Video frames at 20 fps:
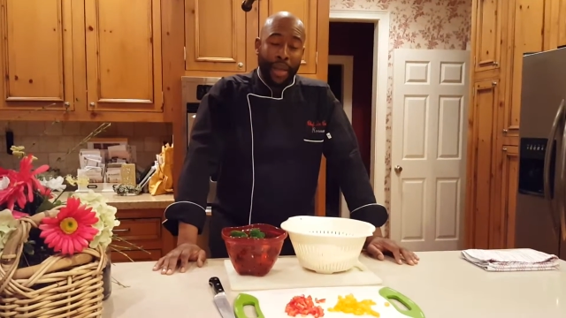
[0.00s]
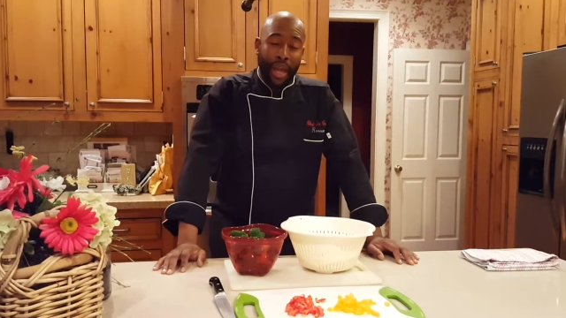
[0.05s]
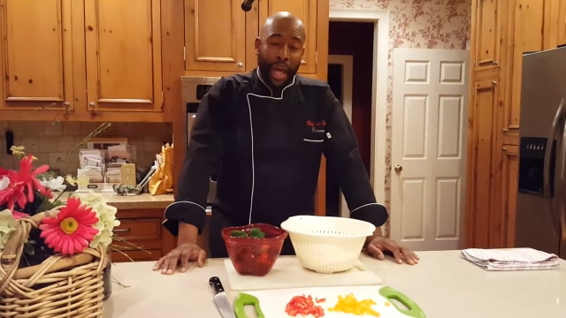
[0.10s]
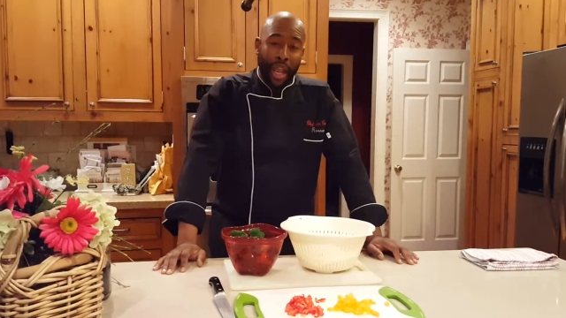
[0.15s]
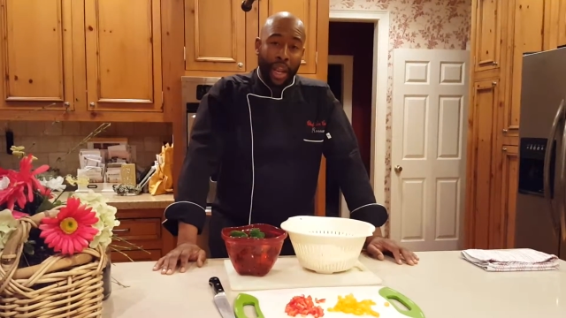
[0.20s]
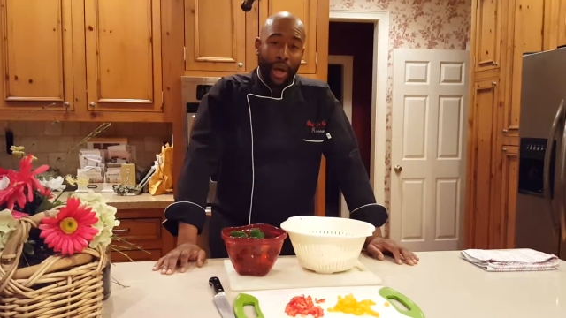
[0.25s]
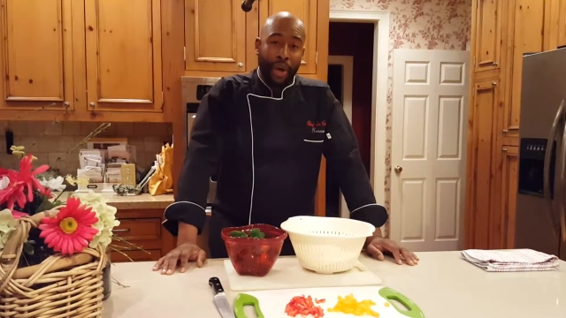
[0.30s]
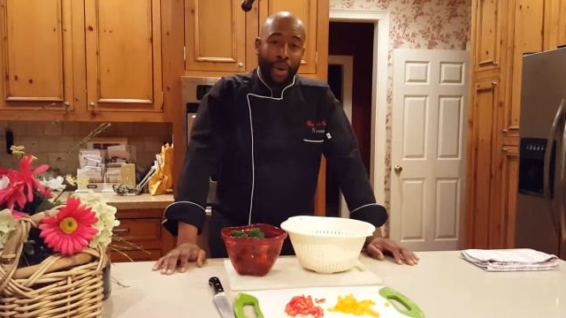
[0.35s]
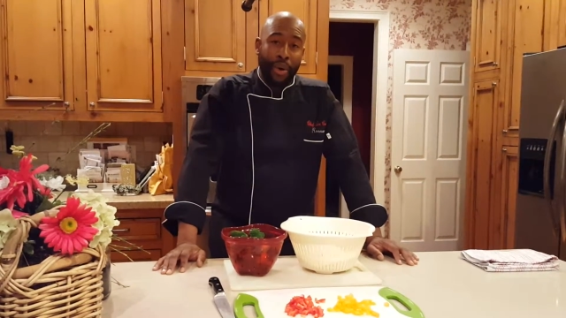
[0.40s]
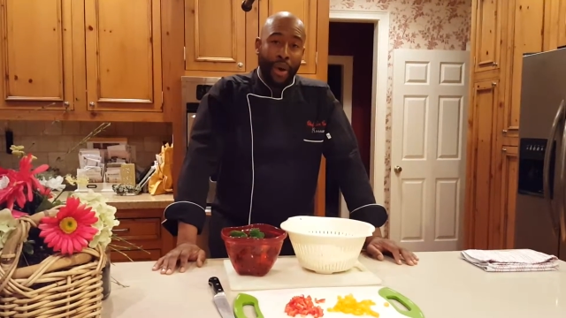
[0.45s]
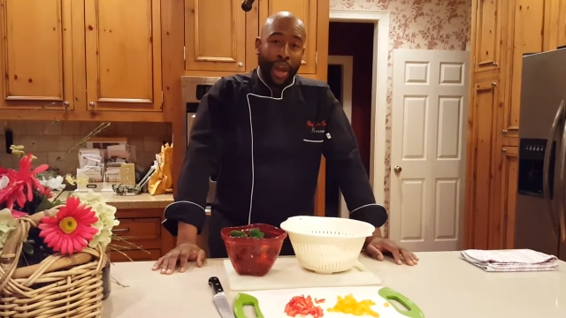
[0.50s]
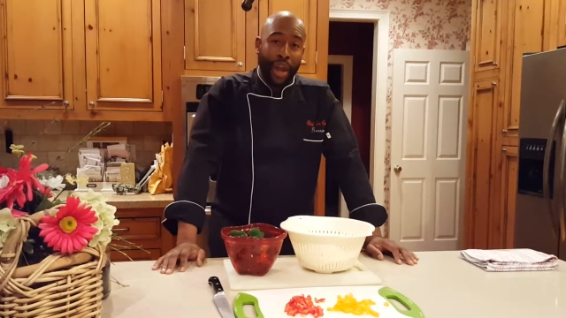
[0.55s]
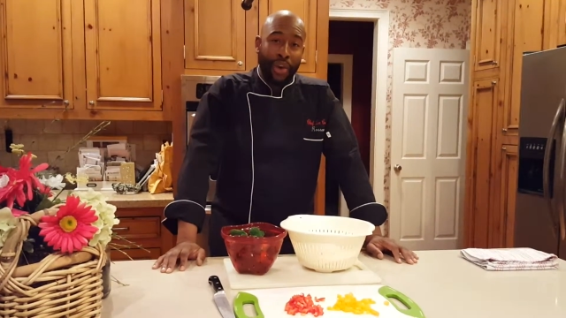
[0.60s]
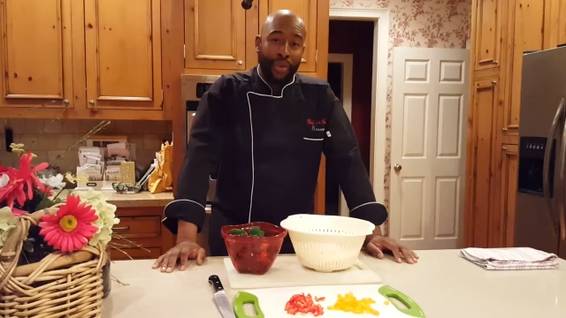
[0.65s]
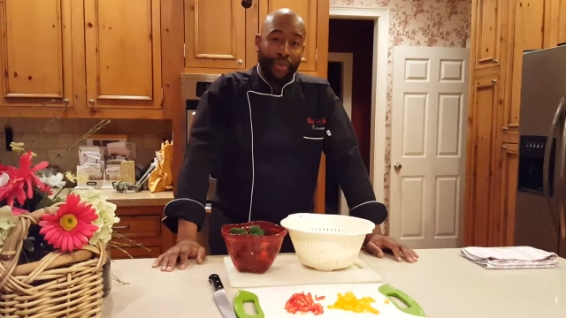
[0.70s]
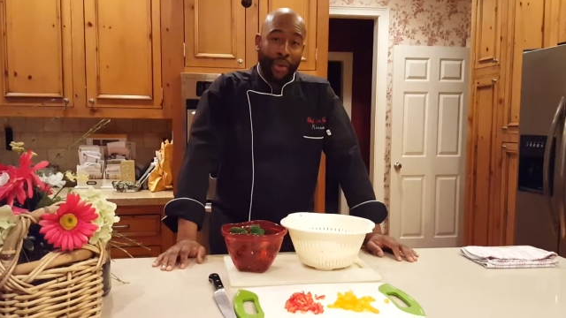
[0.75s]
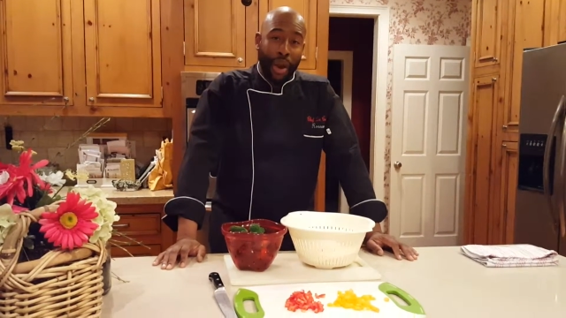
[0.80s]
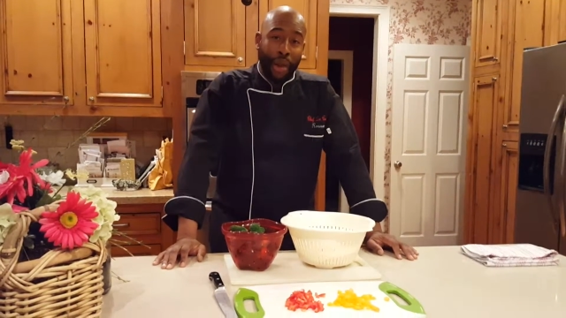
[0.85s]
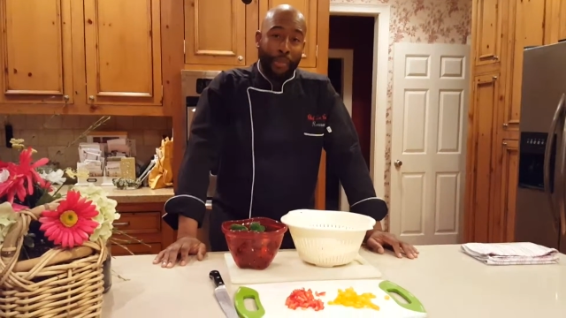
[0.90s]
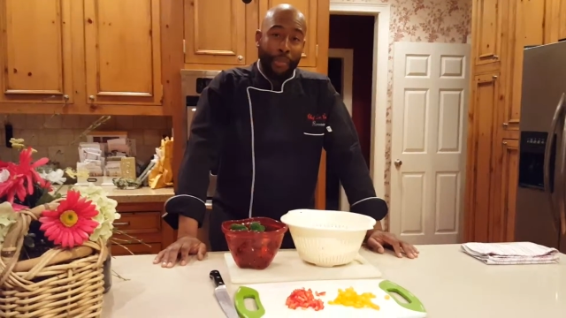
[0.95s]
yellow
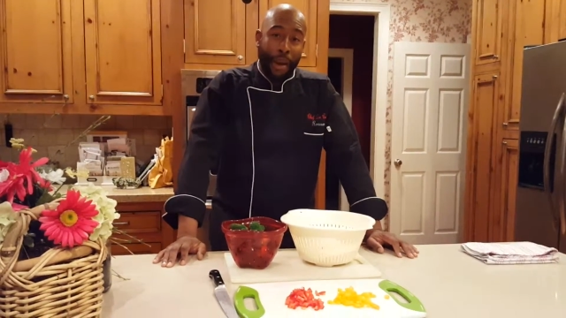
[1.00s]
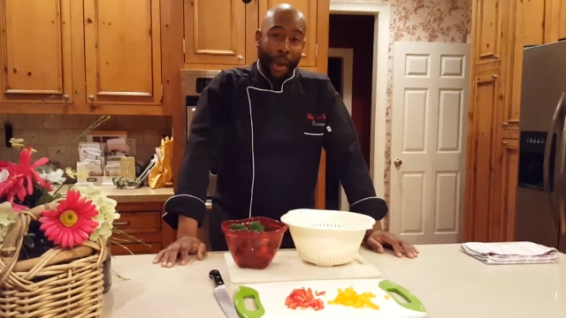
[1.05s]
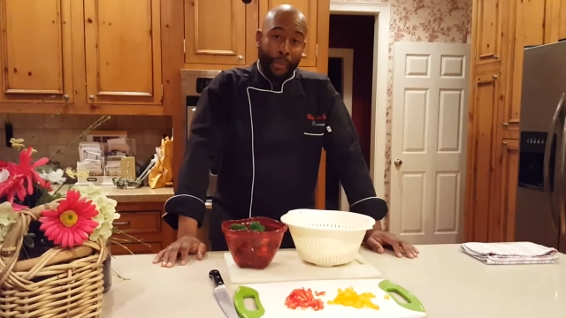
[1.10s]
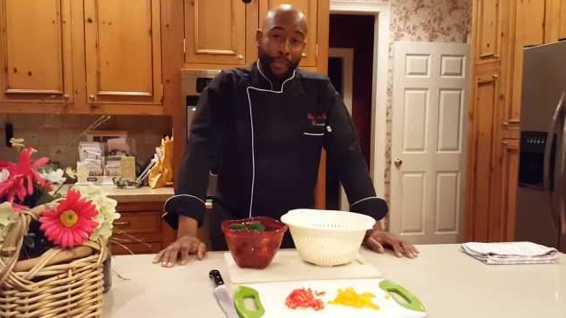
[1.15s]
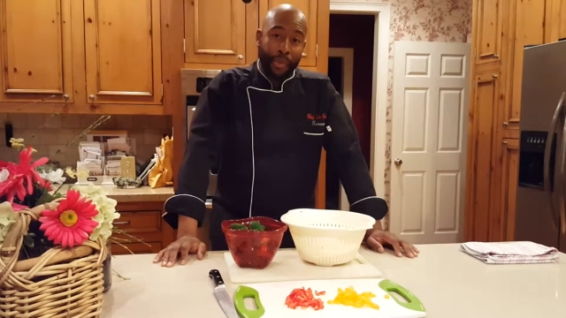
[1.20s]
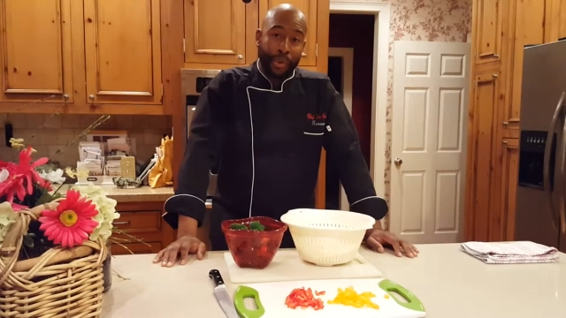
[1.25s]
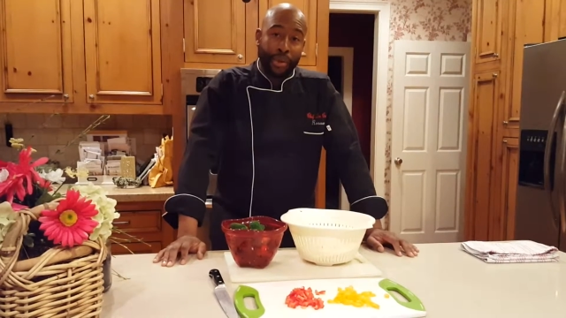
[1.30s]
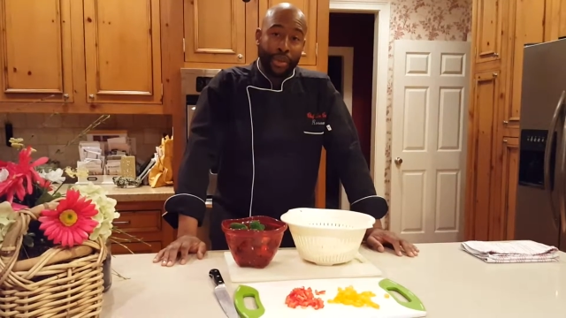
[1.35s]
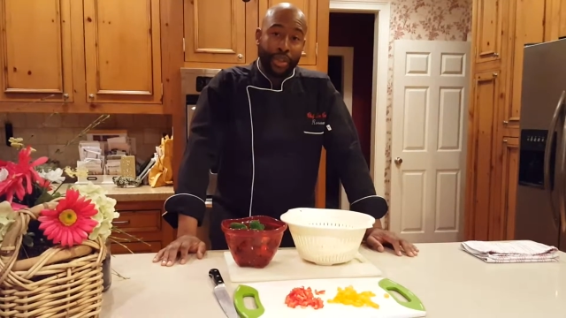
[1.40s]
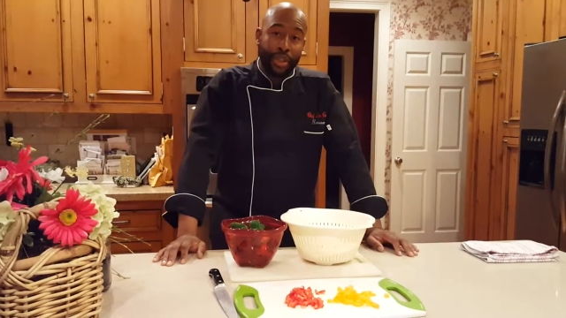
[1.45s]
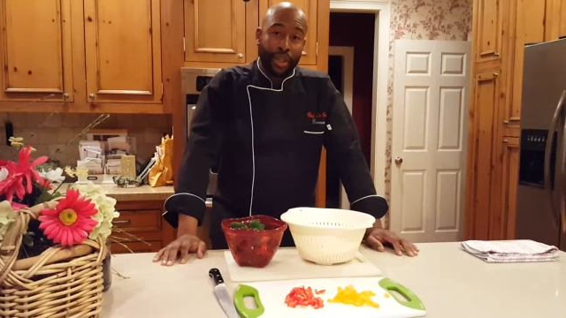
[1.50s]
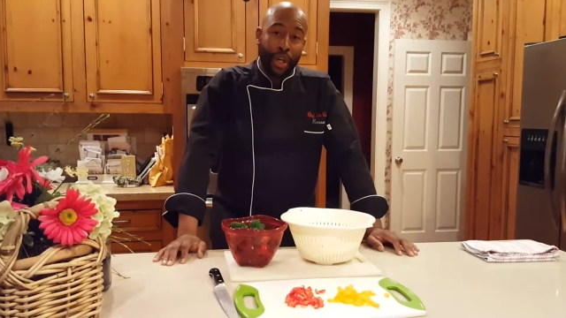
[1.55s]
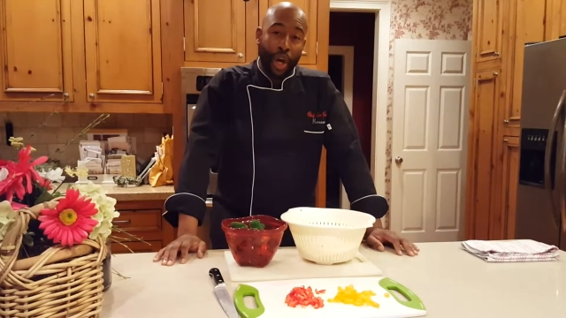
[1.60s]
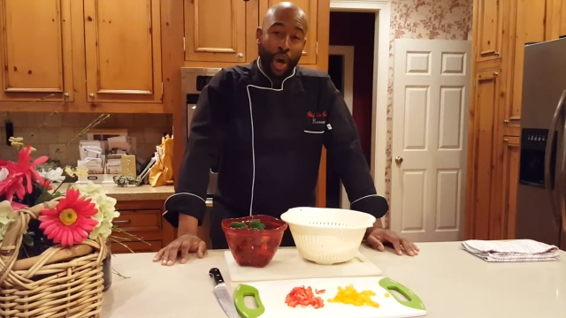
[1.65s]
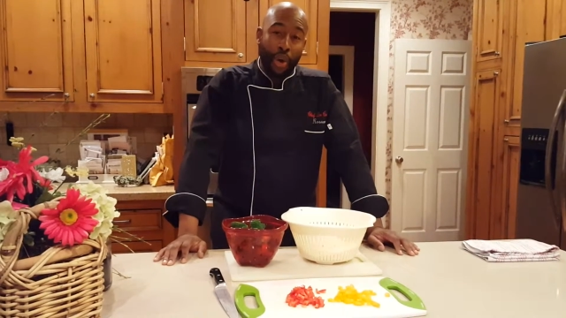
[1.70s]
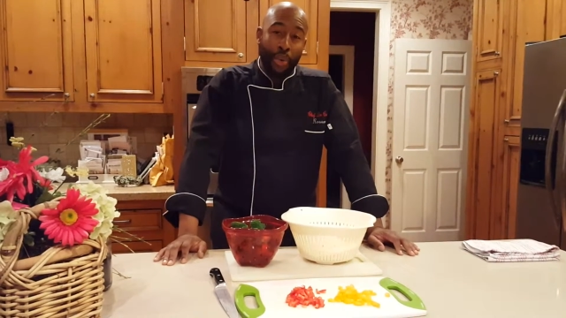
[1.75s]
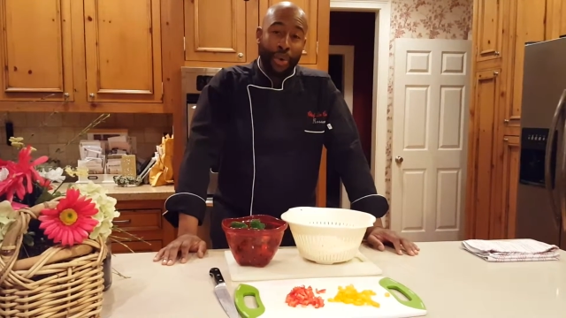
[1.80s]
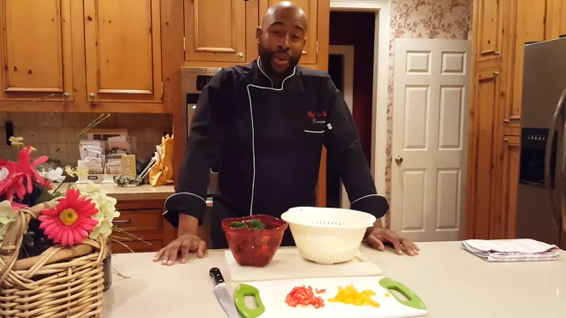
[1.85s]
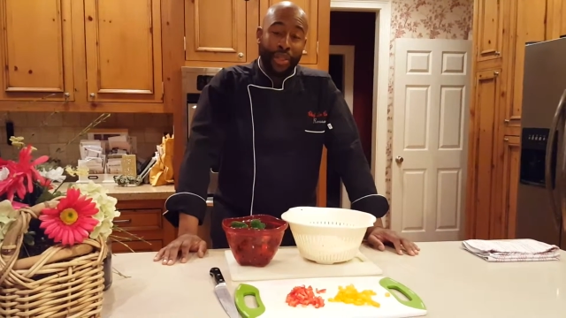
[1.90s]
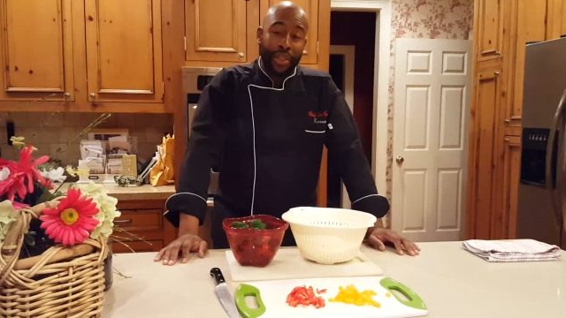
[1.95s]
and red peppers to
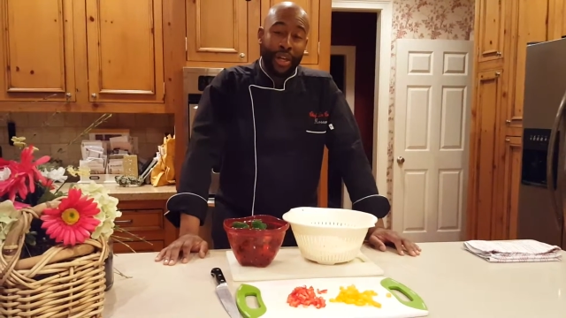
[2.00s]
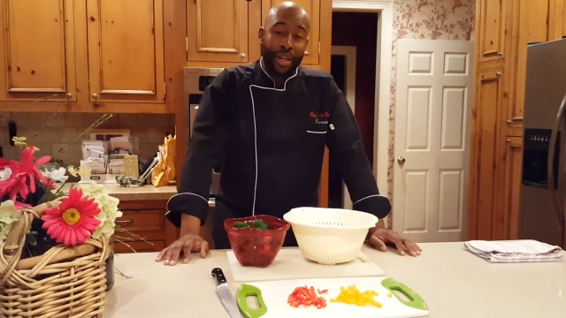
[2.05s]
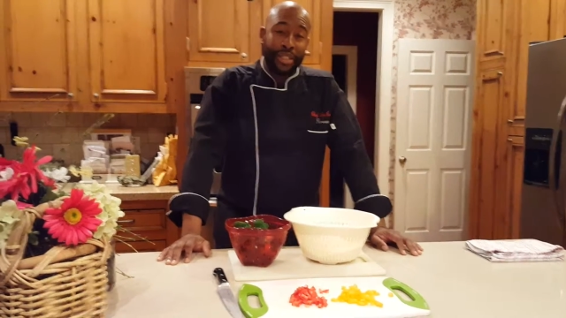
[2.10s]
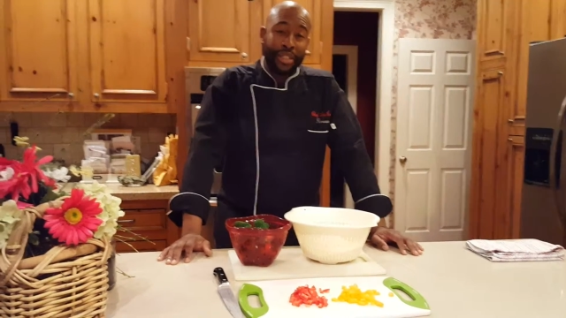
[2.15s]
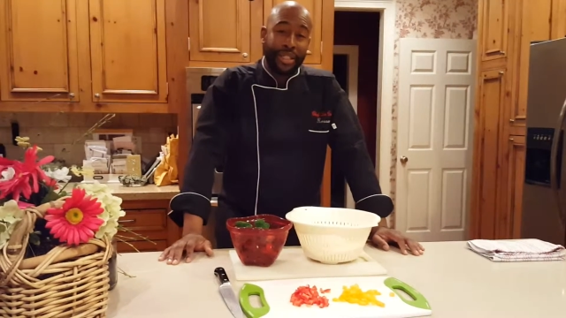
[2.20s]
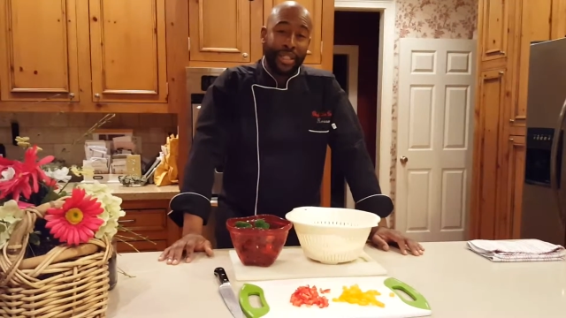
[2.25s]
go with it,